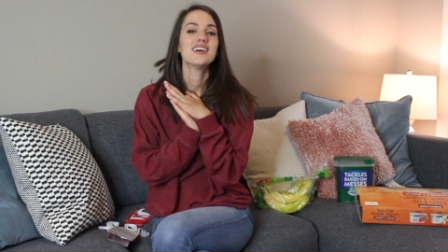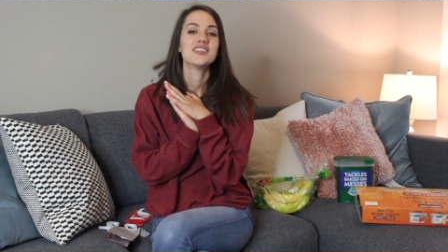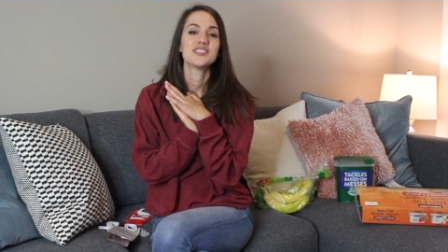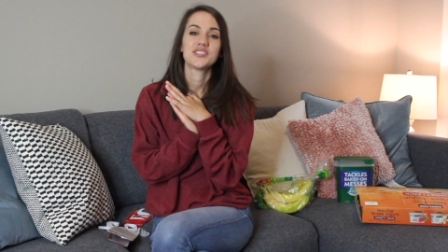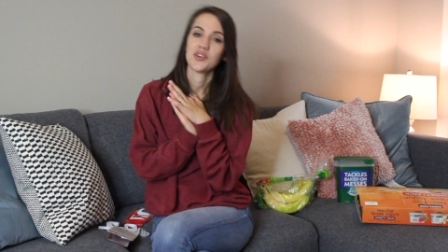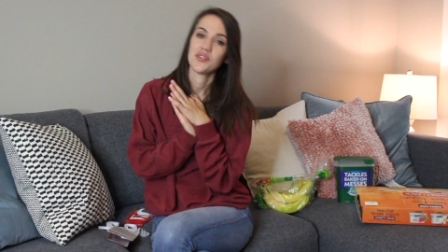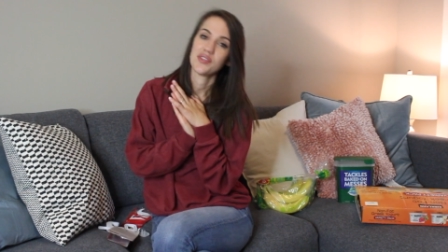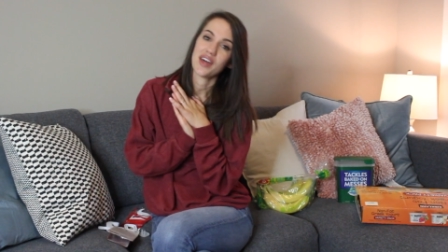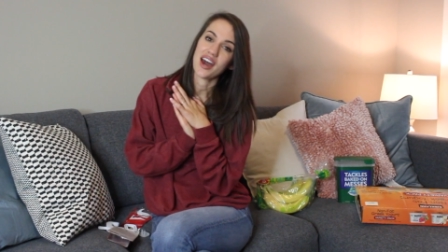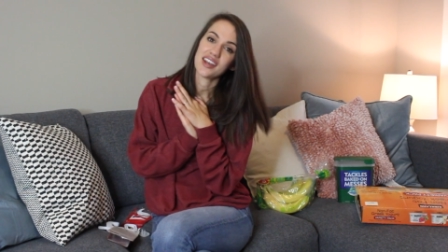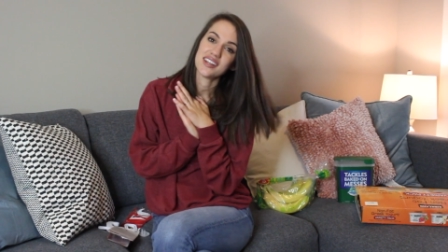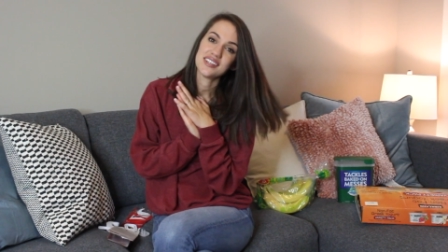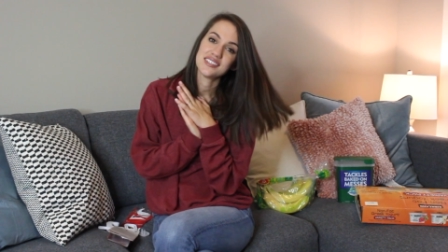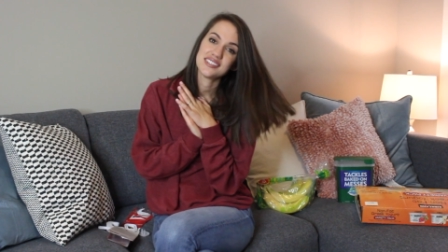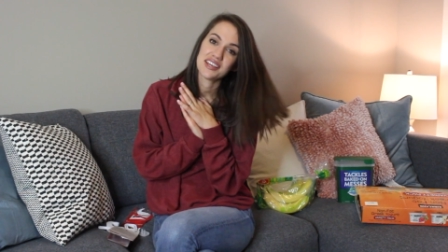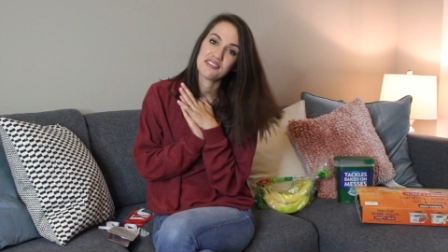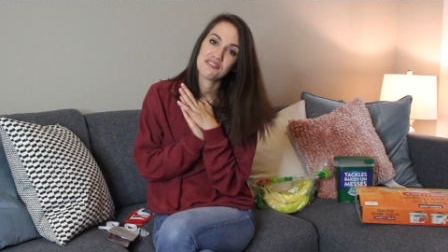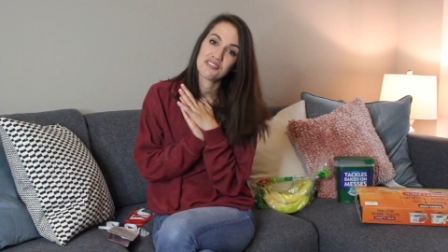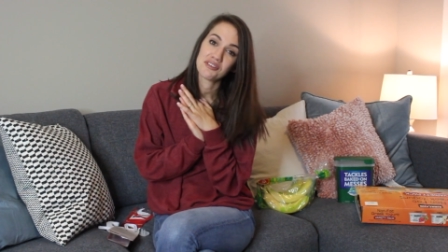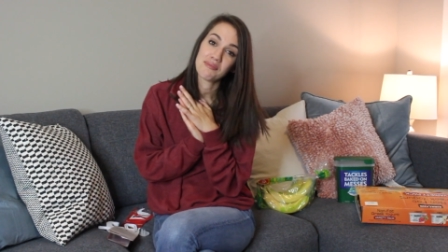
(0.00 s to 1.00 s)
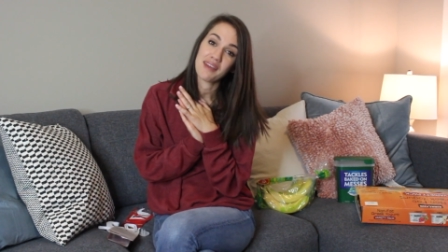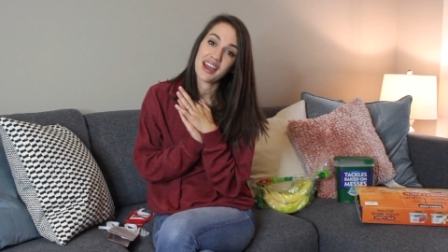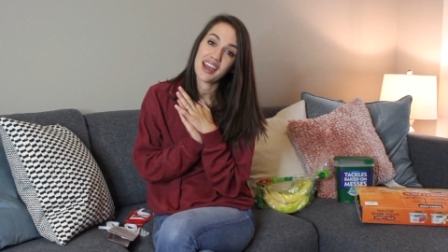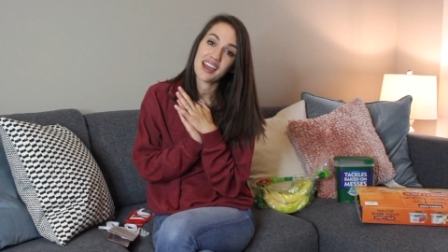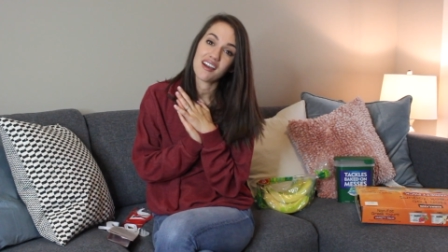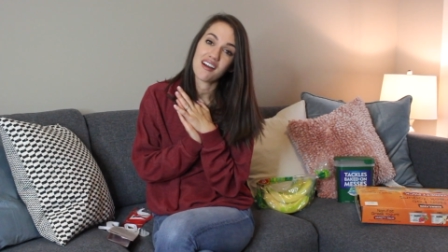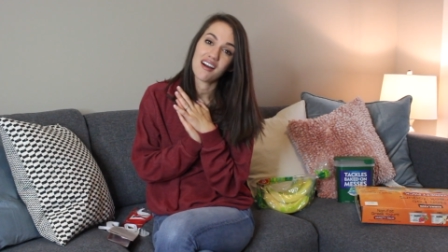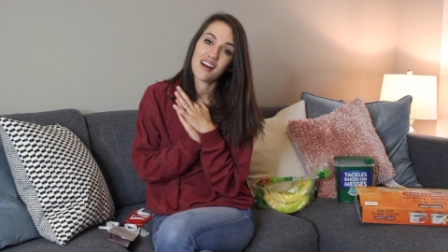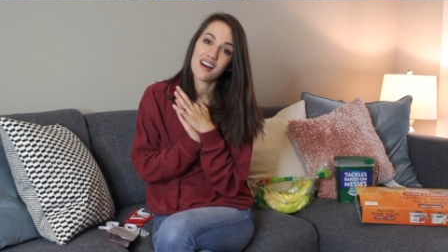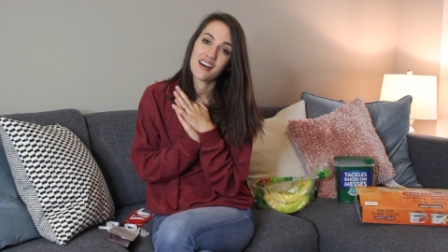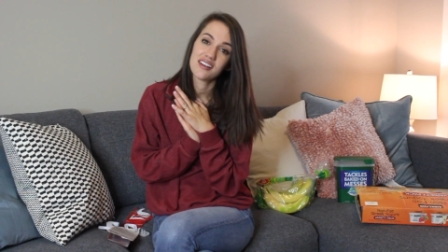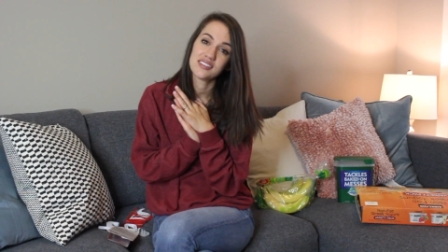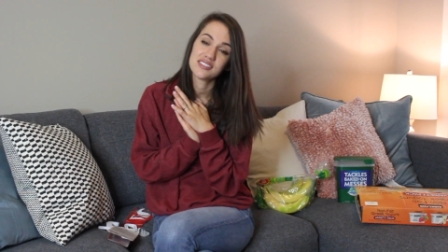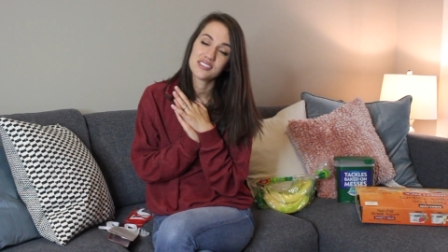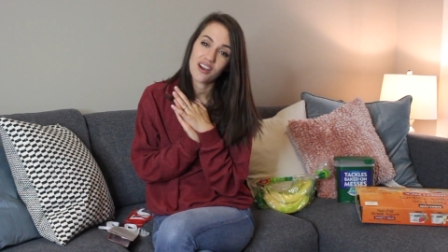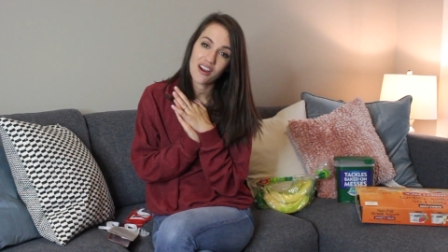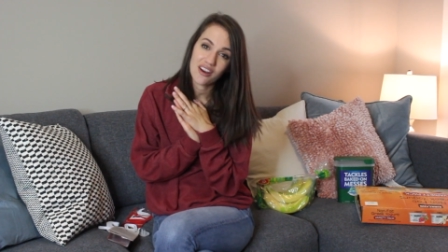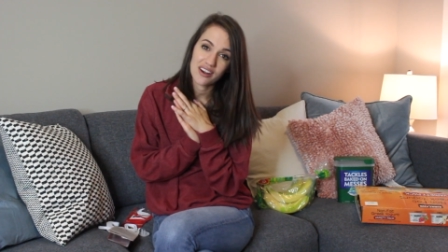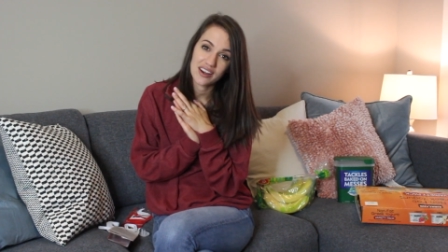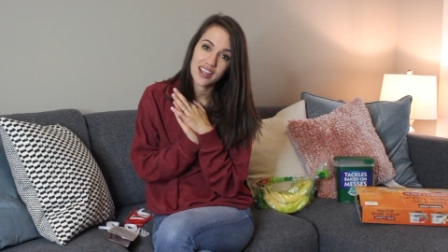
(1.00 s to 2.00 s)
So that is it for my
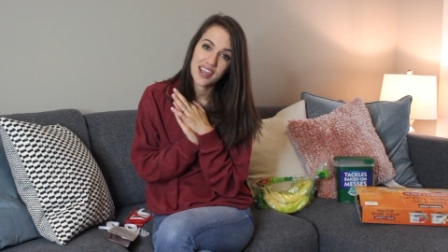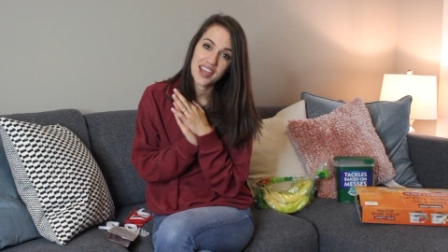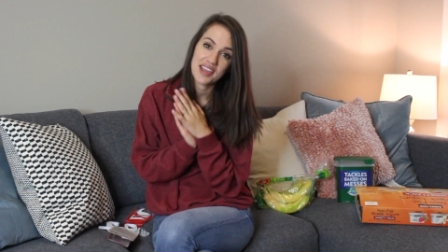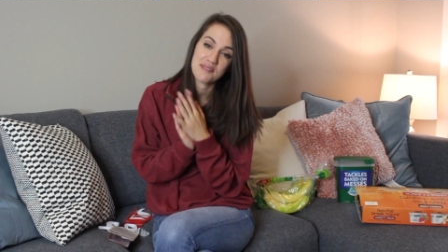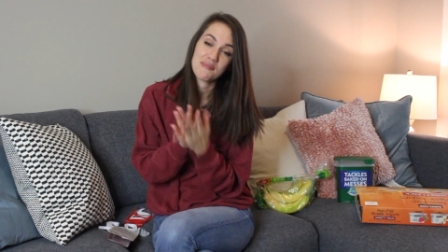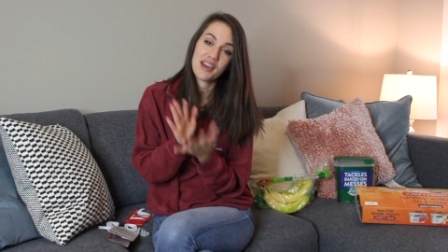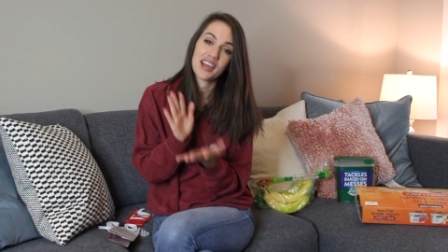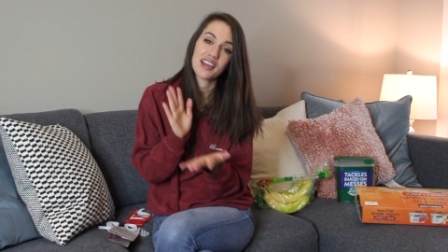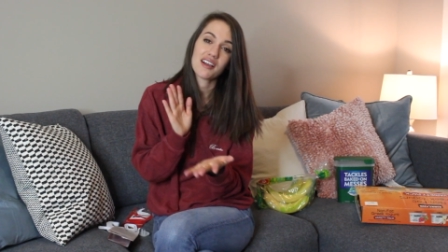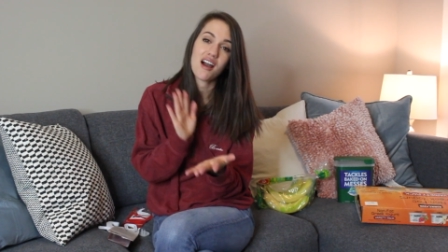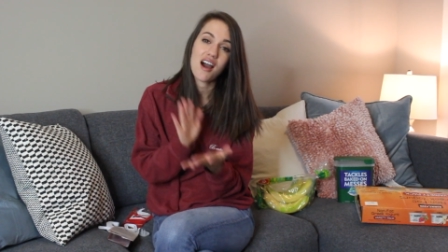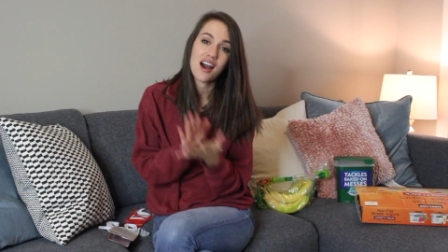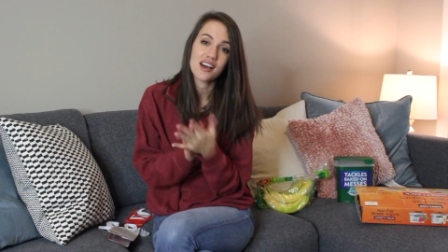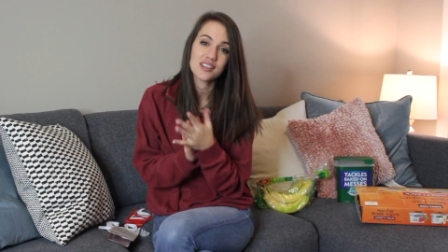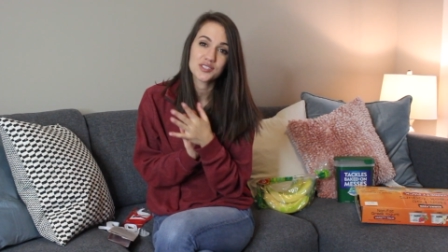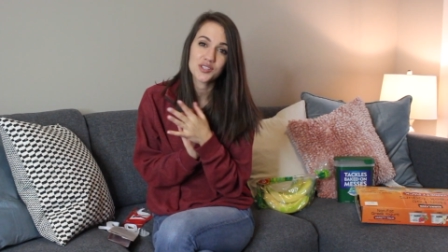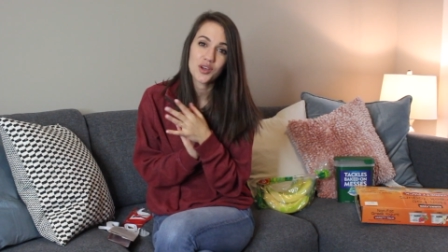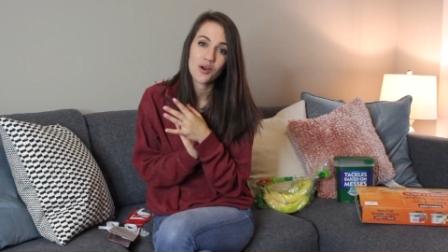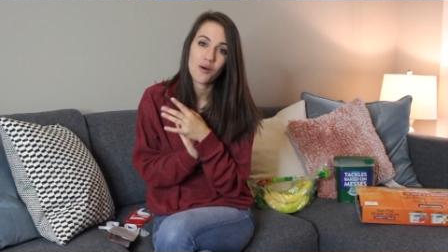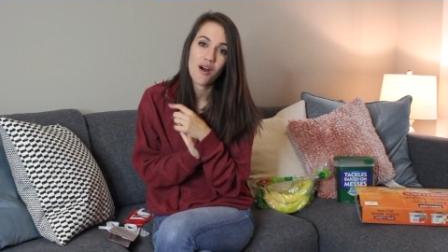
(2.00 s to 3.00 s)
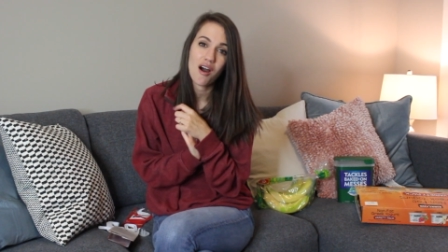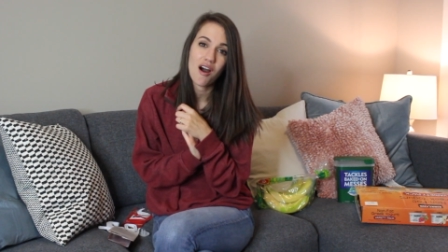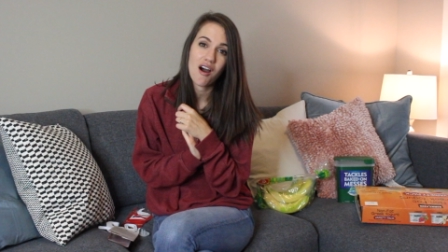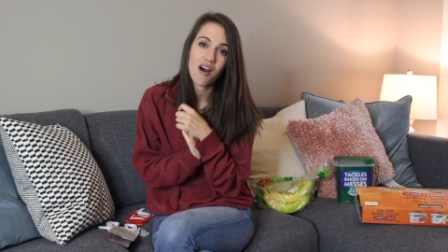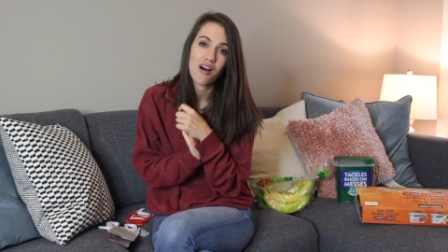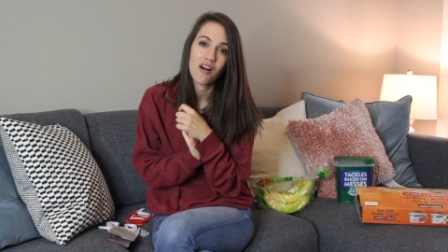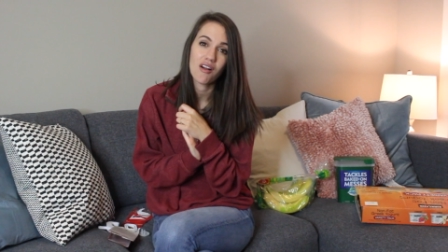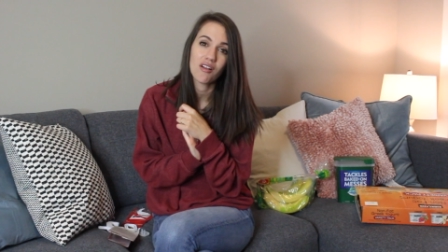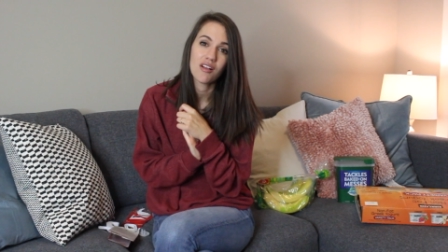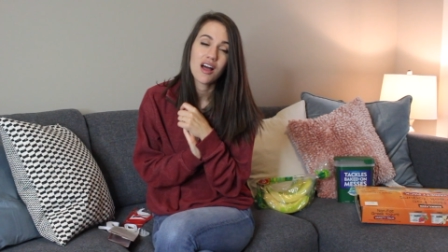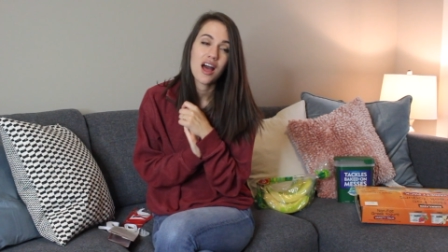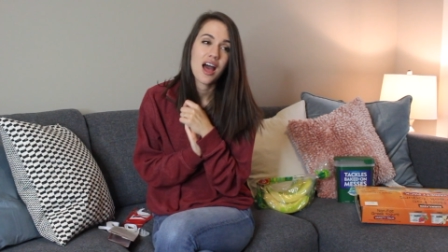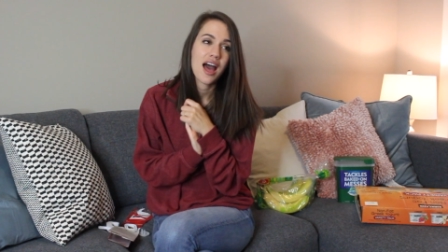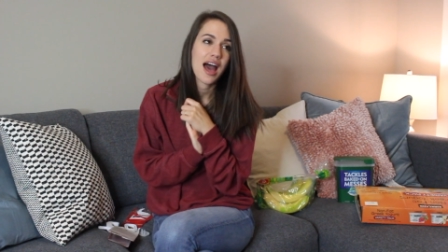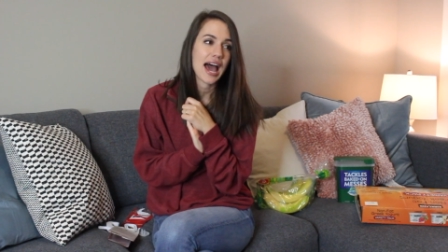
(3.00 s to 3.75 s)
Target and my Costco haul.